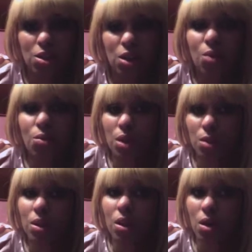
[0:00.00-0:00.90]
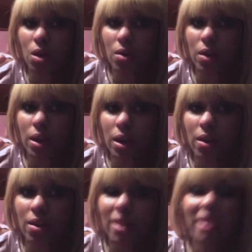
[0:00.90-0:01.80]
trying really, really hard right
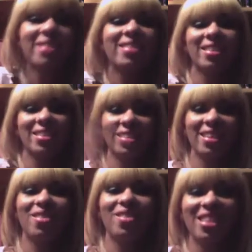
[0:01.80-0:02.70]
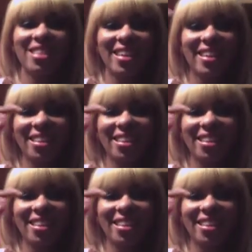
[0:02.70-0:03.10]
now. Did y'all see on Raw tonight